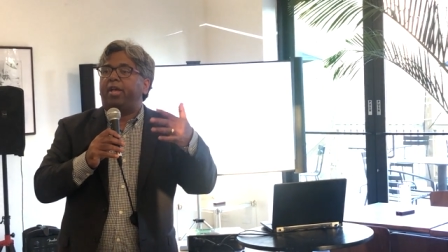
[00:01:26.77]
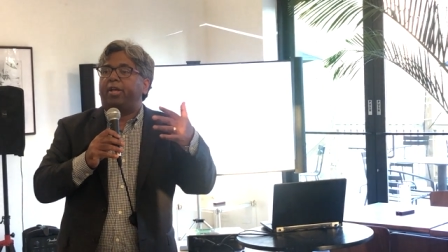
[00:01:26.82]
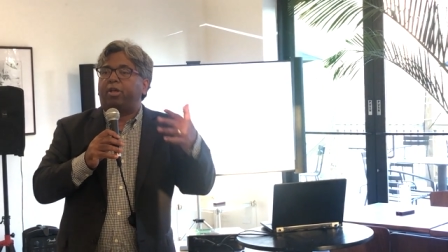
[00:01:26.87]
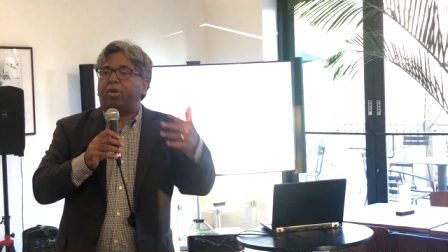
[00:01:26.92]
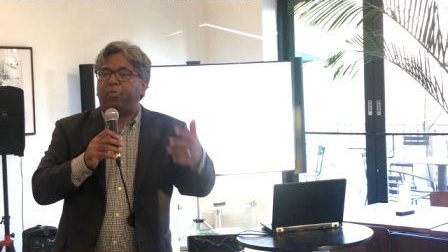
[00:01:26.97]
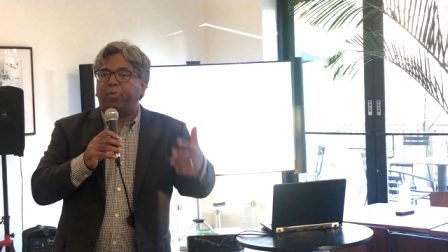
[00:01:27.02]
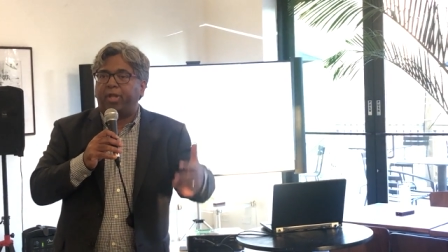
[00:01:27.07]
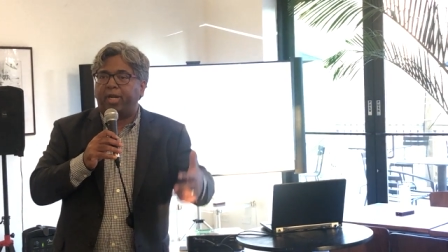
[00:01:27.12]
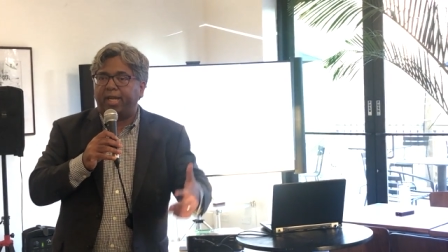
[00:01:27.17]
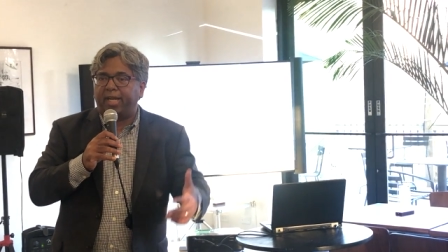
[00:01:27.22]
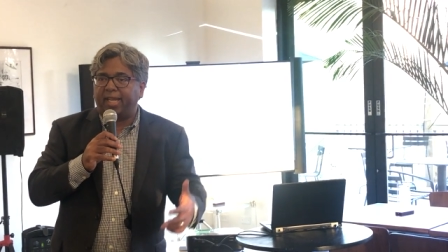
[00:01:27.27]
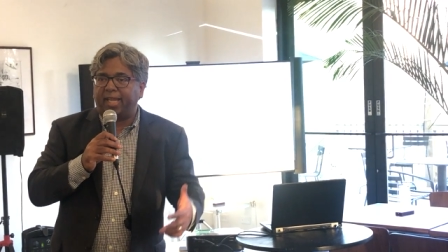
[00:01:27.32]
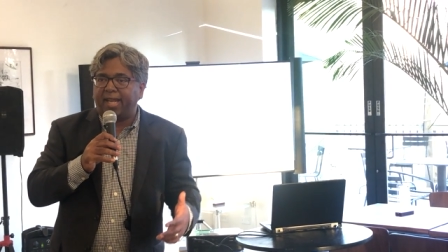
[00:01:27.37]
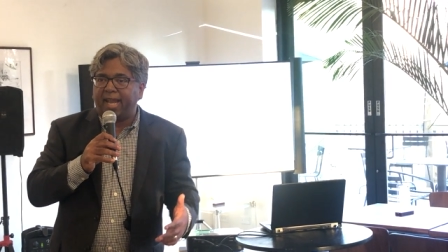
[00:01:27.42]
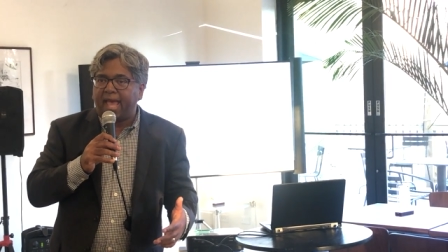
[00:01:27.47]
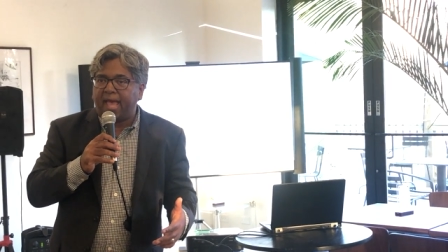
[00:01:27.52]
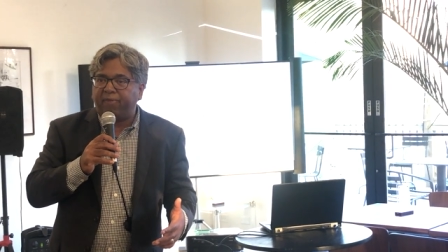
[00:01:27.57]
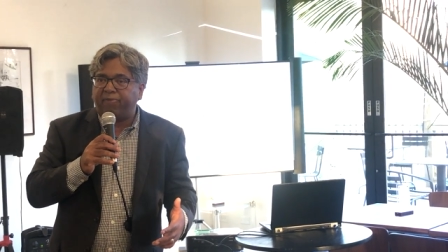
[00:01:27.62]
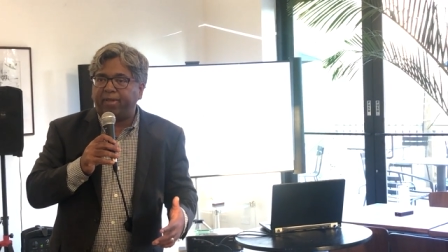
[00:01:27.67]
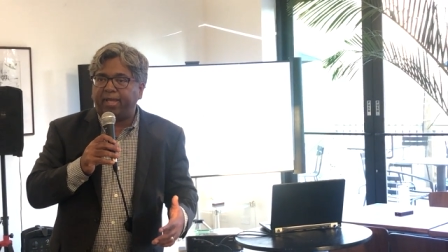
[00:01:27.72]
Community
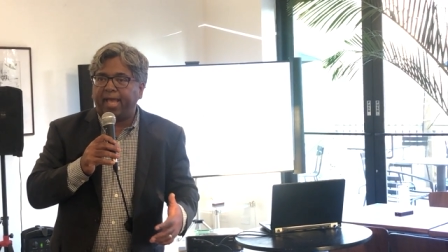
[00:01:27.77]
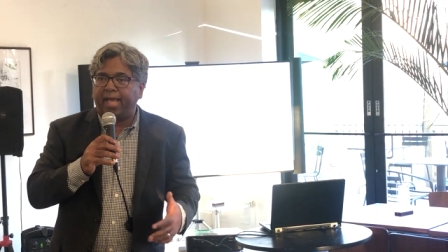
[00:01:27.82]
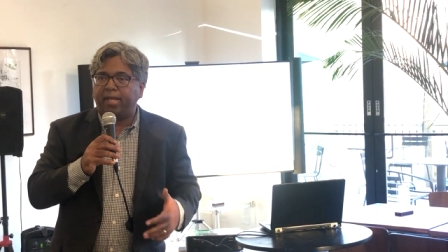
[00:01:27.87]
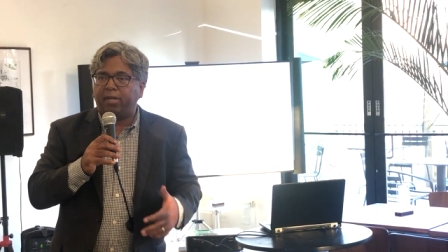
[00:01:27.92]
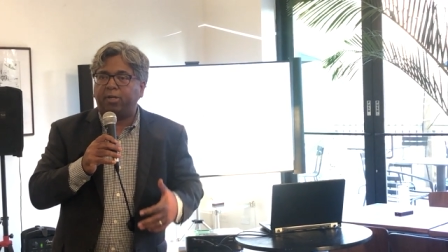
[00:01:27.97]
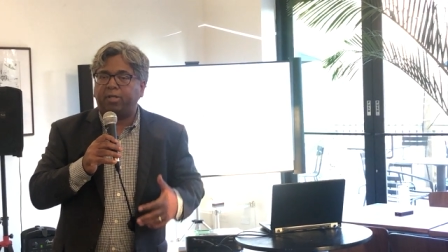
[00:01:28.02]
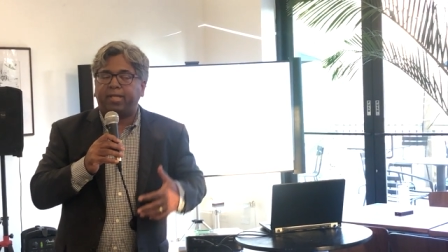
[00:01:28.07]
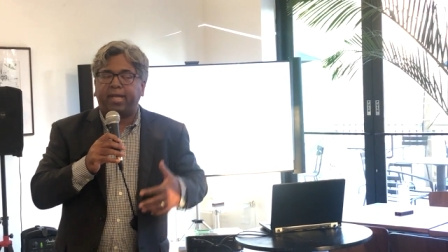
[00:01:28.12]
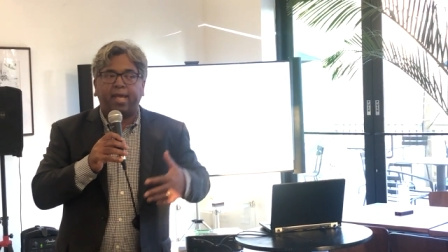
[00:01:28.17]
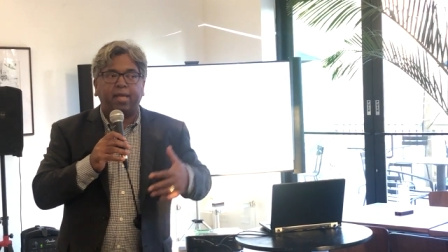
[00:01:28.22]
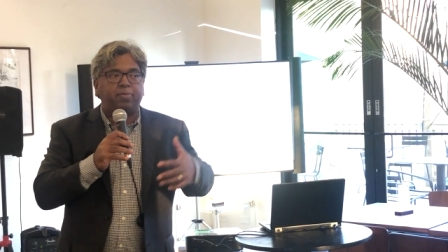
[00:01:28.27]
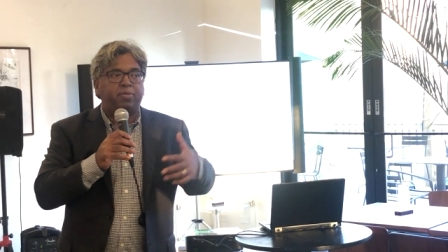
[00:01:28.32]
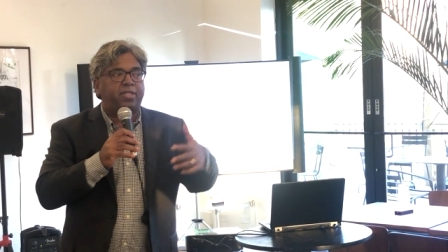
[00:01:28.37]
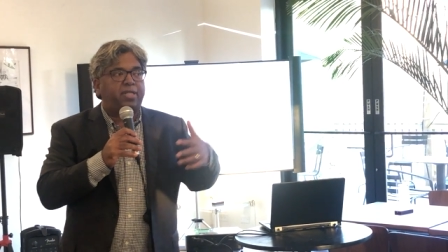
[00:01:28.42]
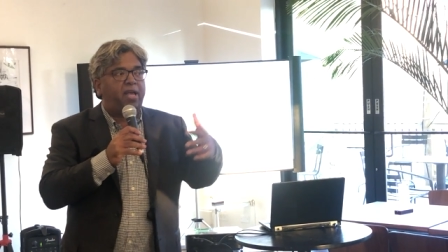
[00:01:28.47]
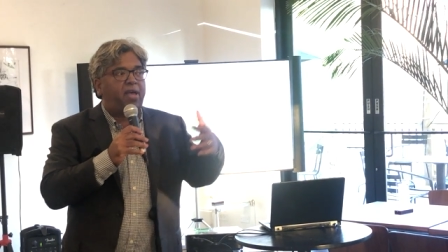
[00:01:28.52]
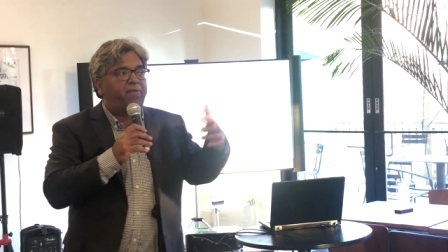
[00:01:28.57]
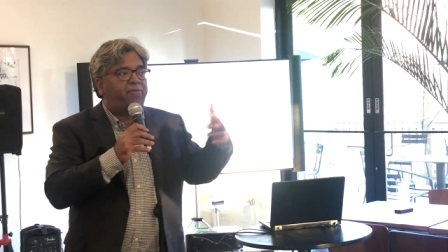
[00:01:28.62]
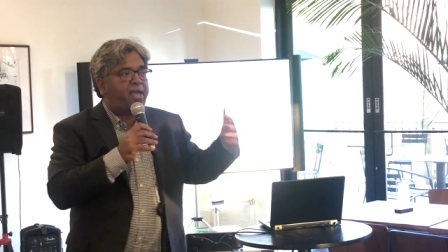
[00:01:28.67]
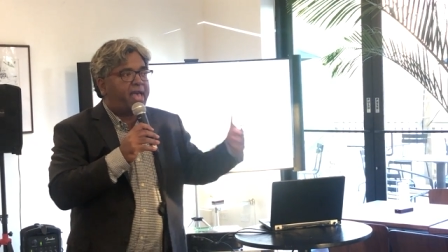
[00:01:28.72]
navigator type
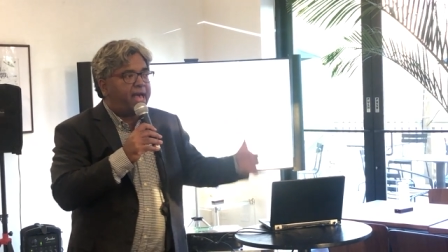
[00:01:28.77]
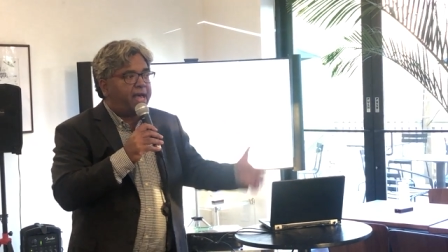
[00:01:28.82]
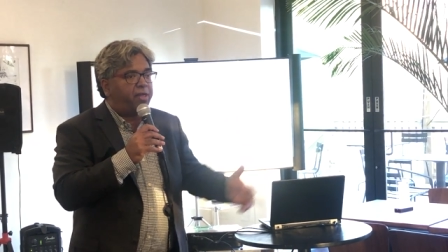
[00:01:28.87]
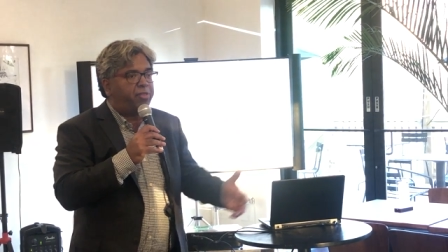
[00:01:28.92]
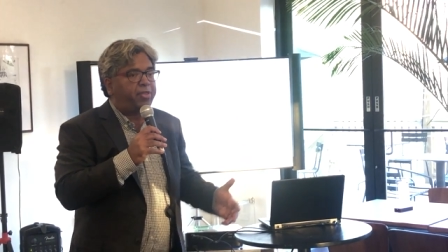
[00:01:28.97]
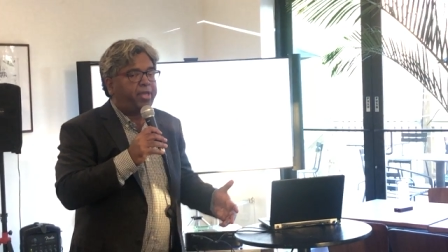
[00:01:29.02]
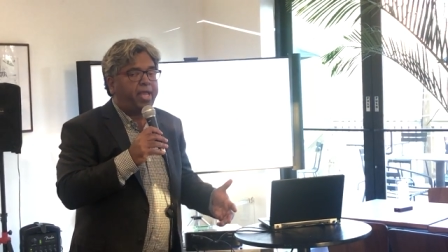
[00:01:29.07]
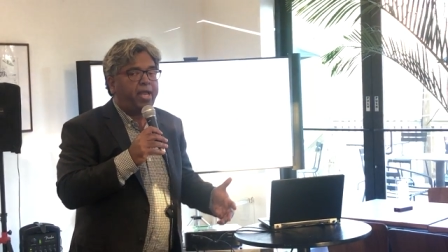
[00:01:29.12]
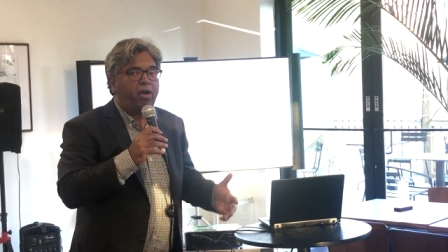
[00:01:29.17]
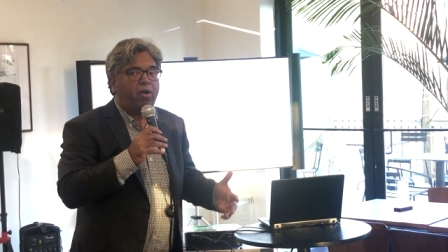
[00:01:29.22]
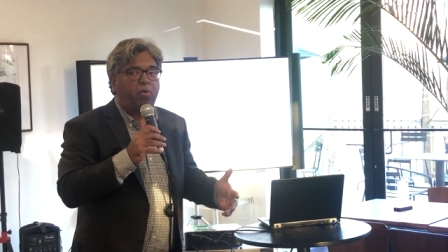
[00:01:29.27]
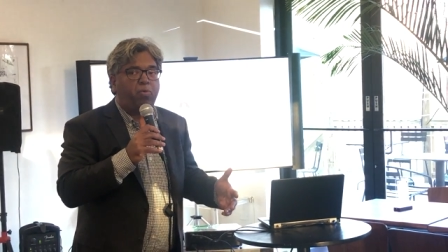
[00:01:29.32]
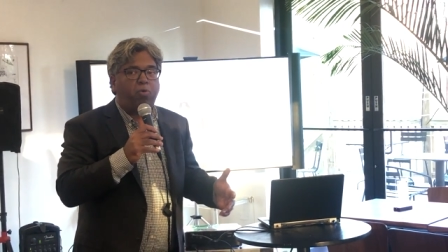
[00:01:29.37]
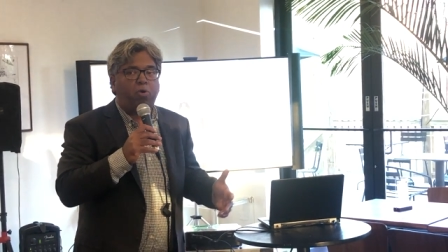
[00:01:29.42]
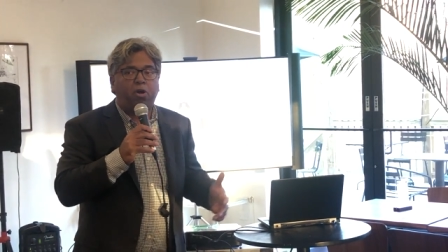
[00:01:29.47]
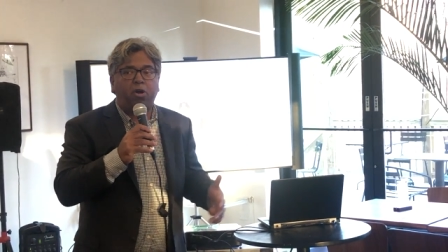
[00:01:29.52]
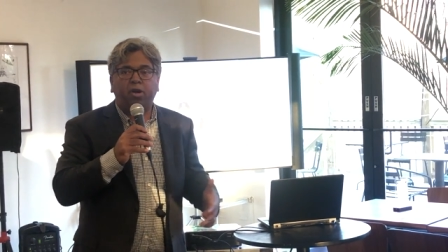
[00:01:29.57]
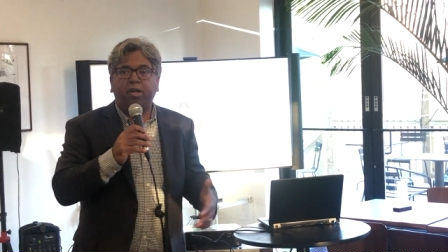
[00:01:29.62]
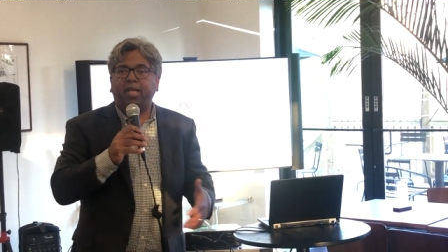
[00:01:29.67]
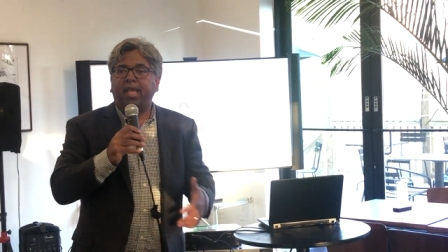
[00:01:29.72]
stuff, healthcare
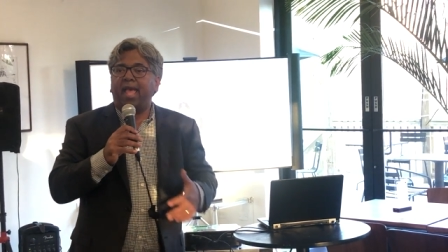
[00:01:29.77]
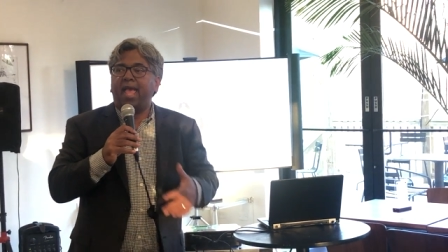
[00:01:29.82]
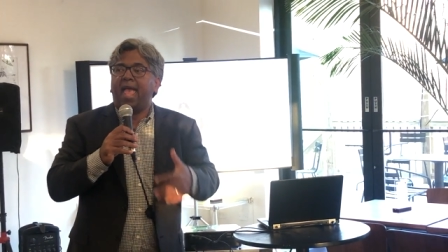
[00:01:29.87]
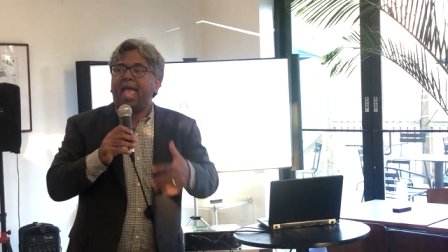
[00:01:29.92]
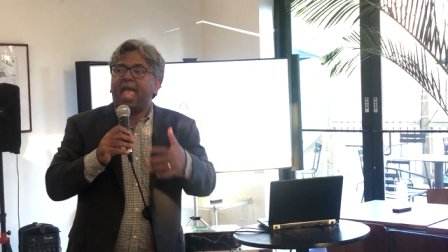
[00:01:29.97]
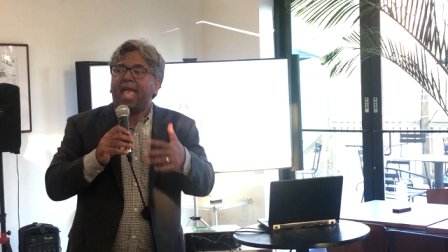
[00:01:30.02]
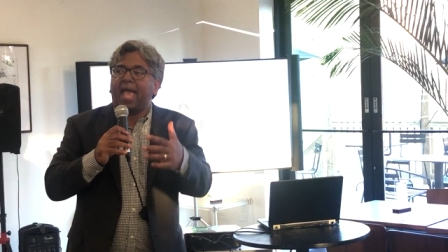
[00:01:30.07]
work,